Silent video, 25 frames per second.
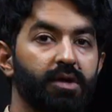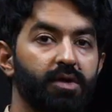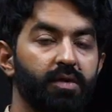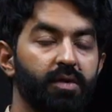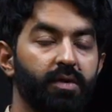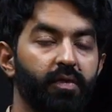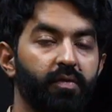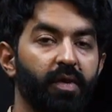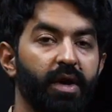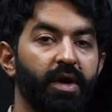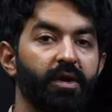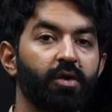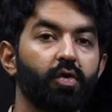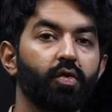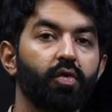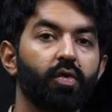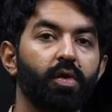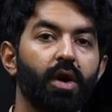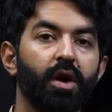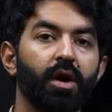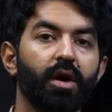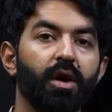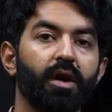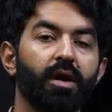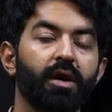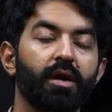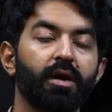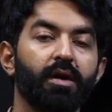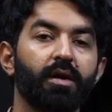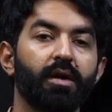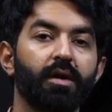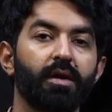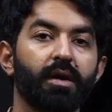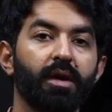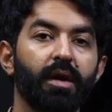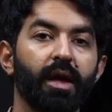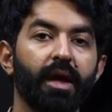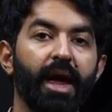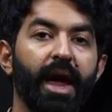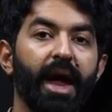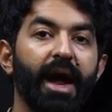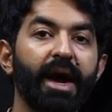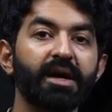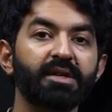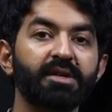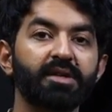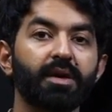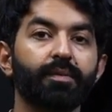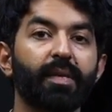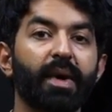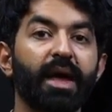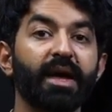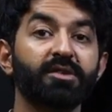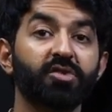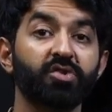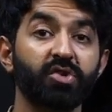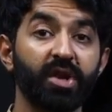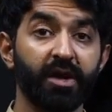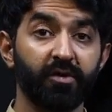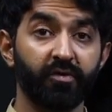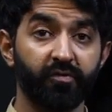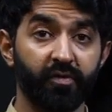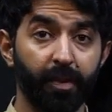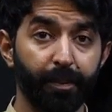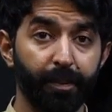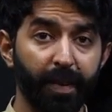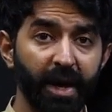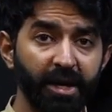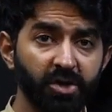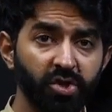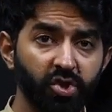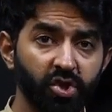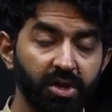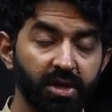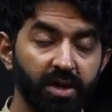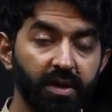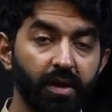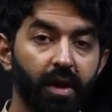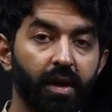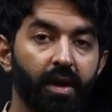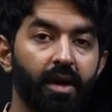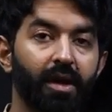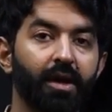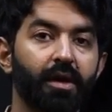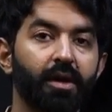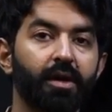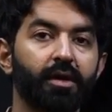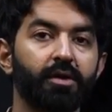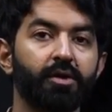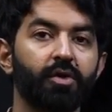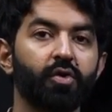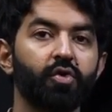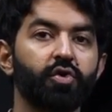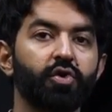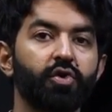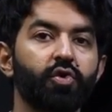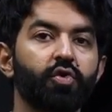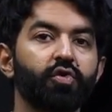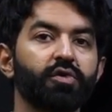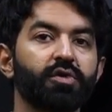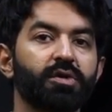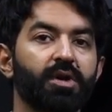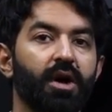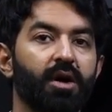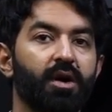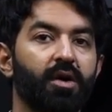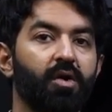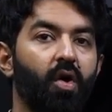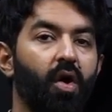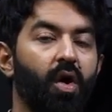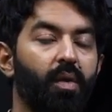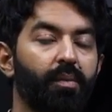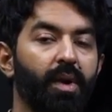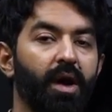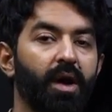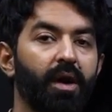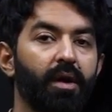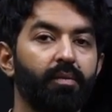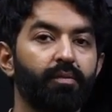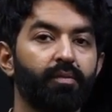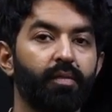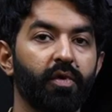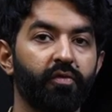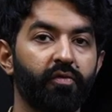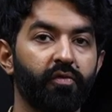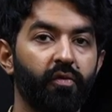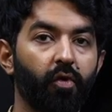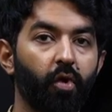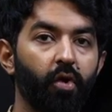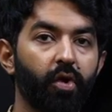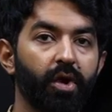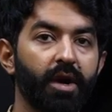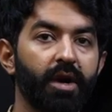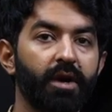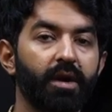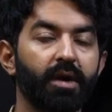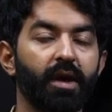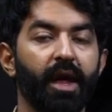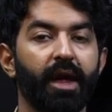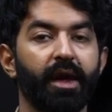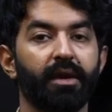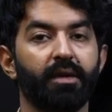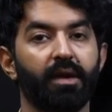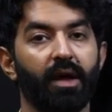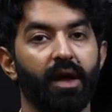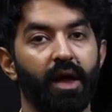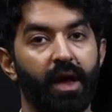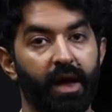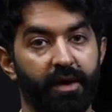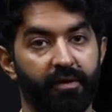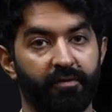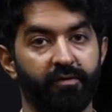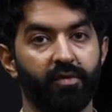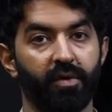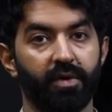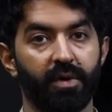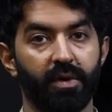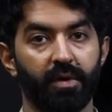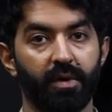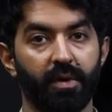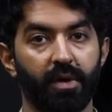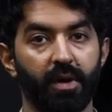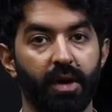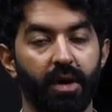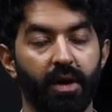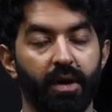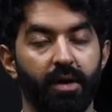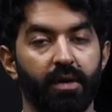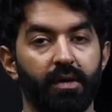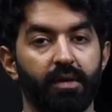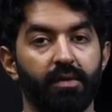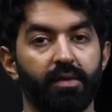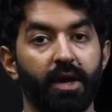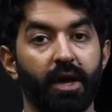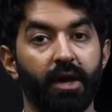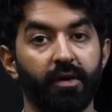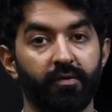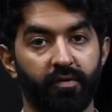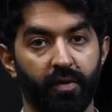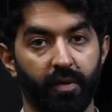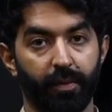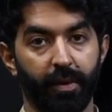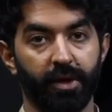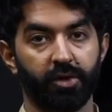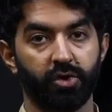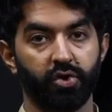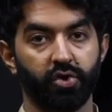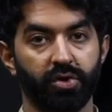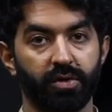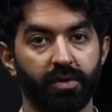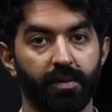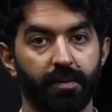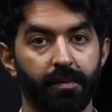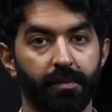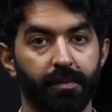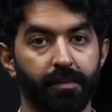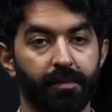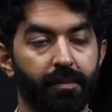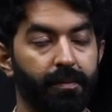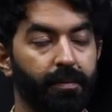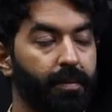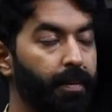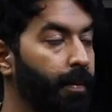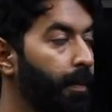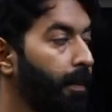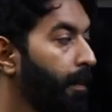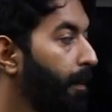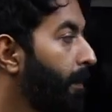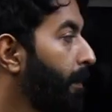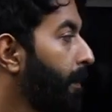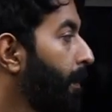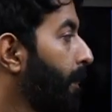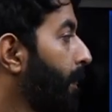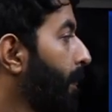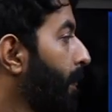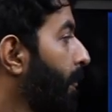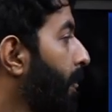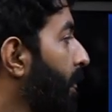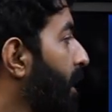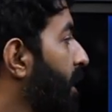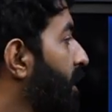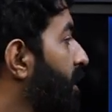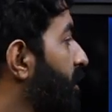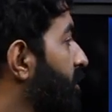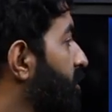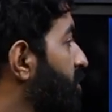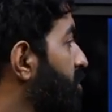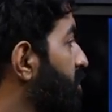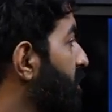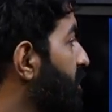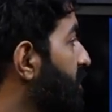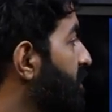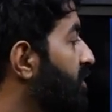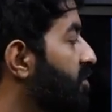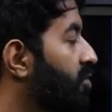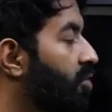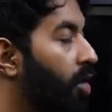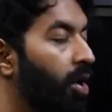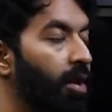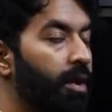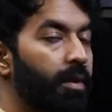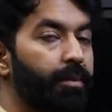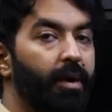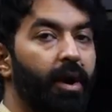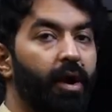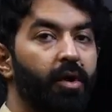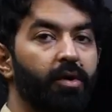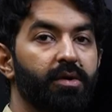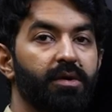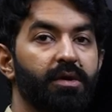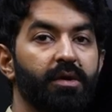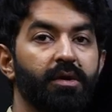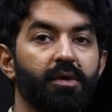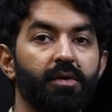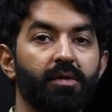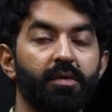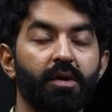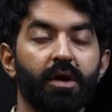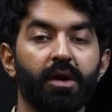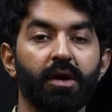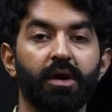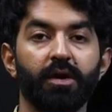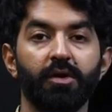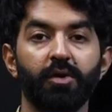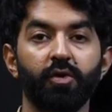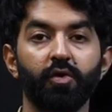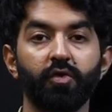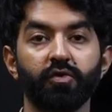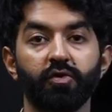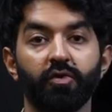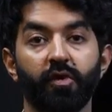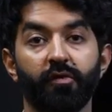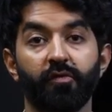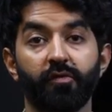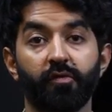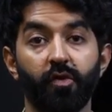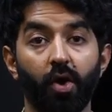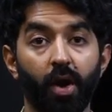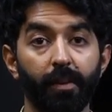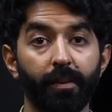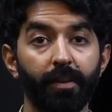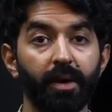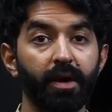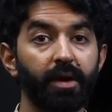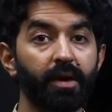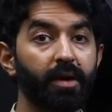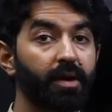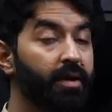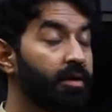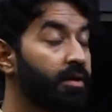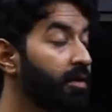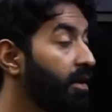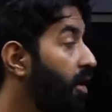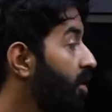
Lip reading: when you add some extra information, you use a comma before it and after the information. So this is all about the use of comma. Now